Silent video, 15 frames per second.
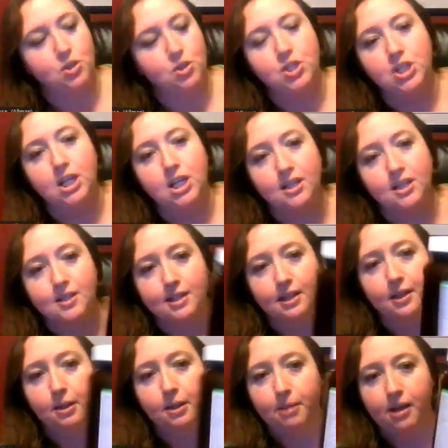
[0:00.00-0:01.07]
make sure she gets a
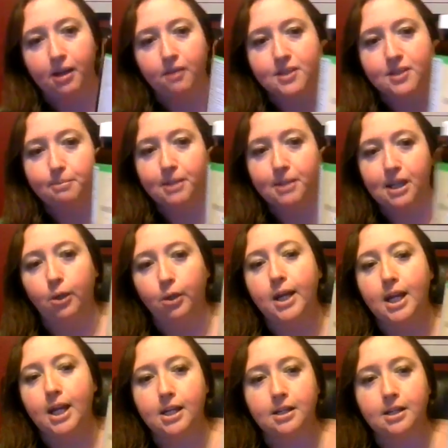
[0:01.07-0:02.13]
little bit of something
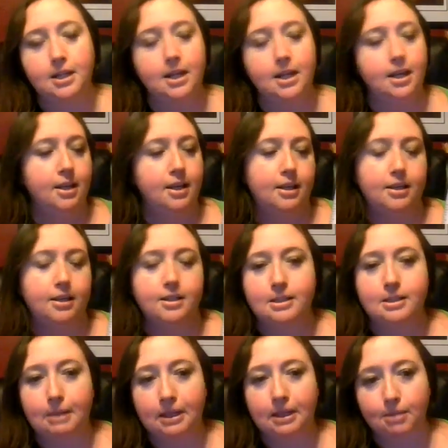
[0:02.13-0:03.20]
green.
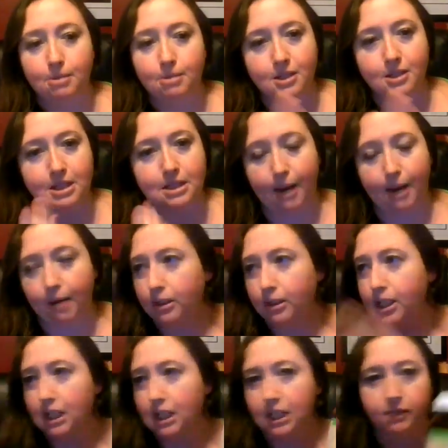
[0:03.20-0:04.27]
This month I'm using
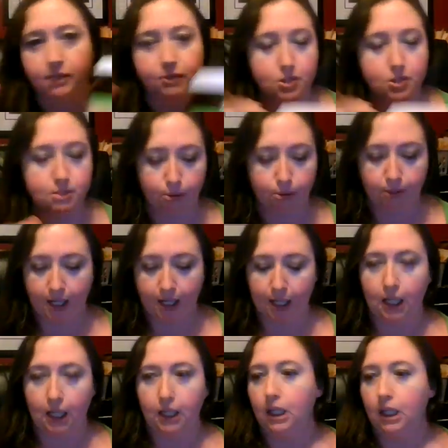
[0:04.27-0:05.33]
spirulina, I've used
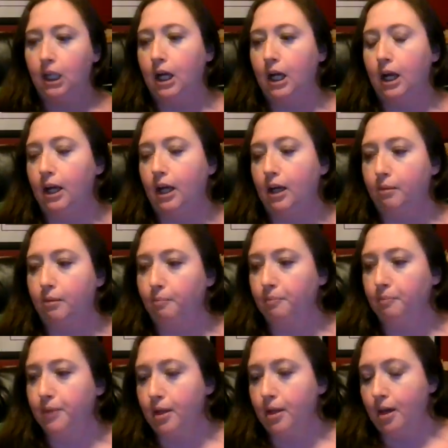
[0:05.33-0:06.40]
moringa. Um,
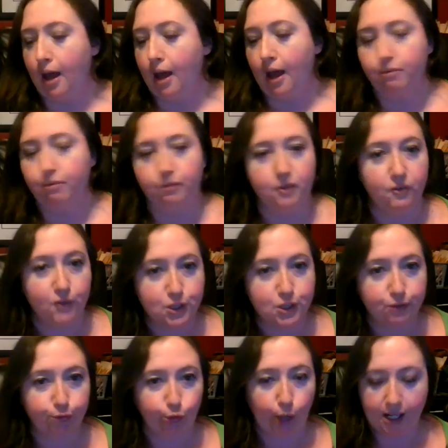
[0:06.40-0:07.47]
I've used
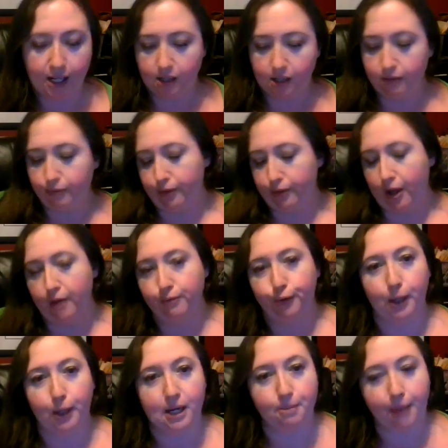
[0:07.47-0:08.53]
a variety of
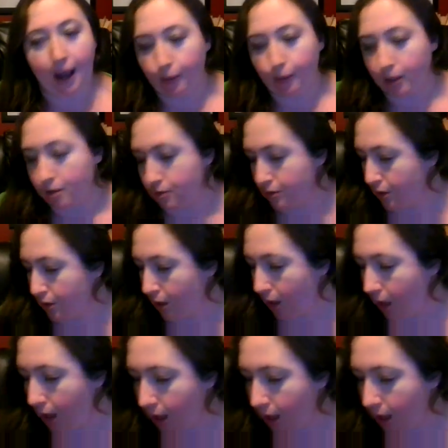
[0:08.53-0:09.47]
green powders